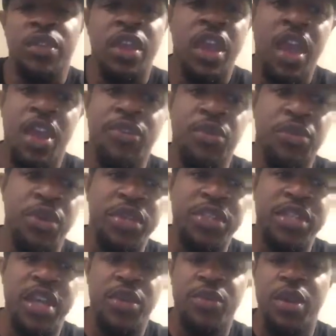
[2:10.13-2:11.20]
every
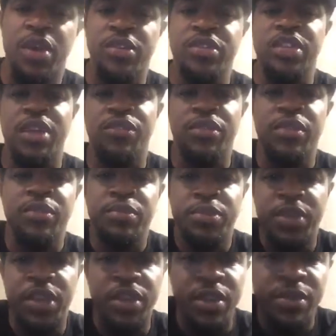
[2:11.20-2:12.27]
Wednesday around 7
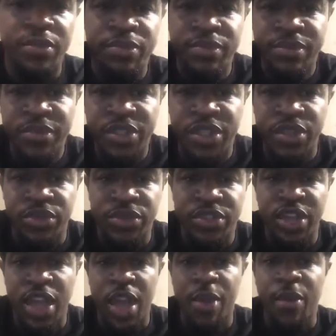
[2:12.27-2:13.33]
p.m. Central
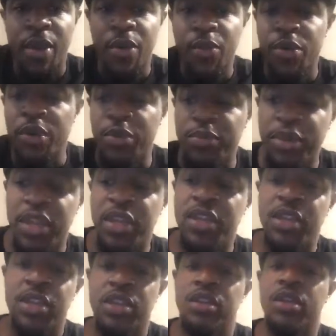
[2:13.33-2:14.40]
Time, we'll
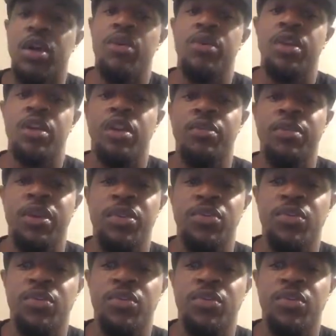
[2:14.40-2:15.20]
be loading up and